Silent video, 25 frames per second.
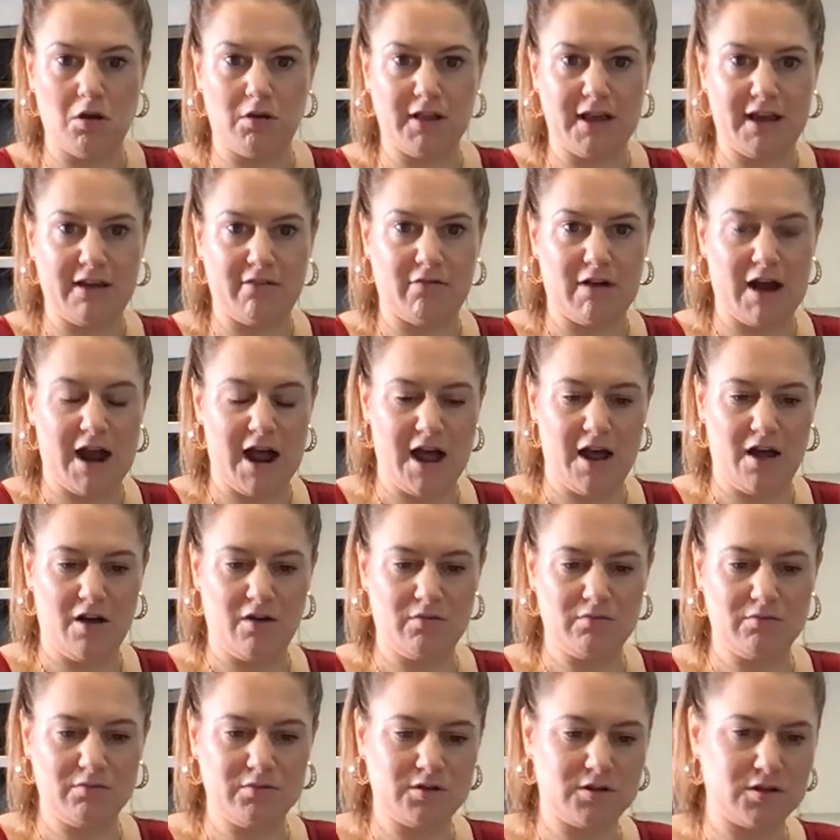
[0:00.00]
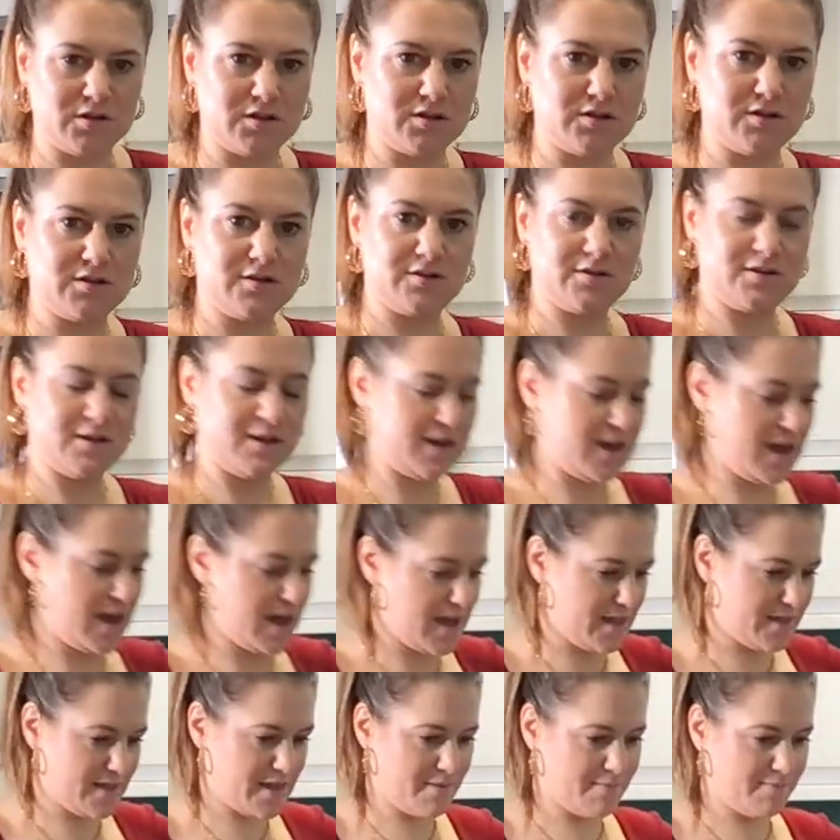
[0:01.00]
around,
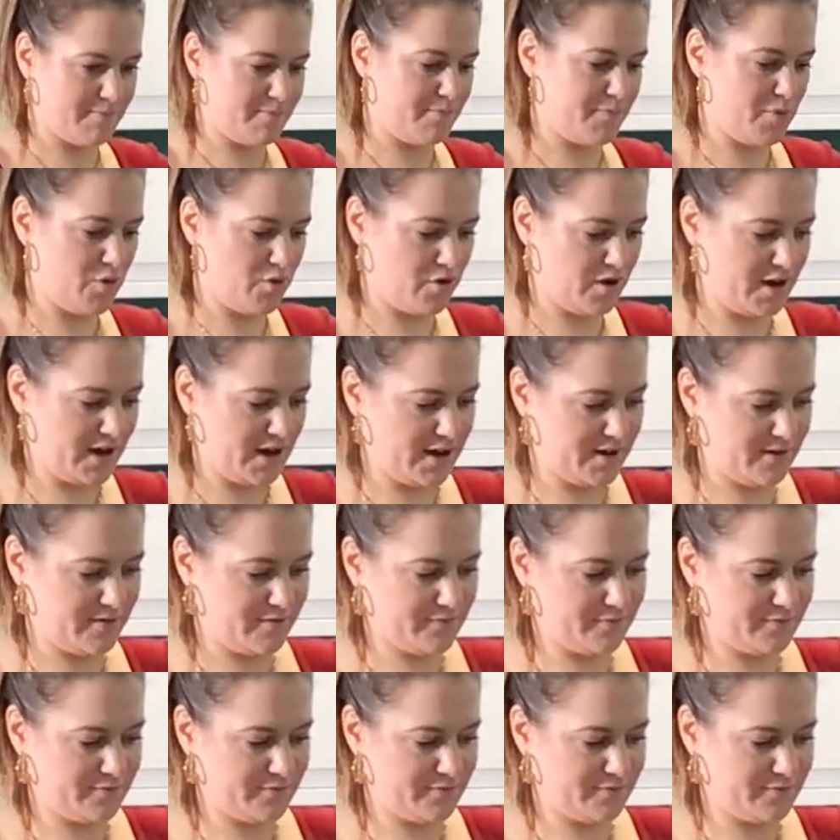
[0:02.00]
and then pour it in.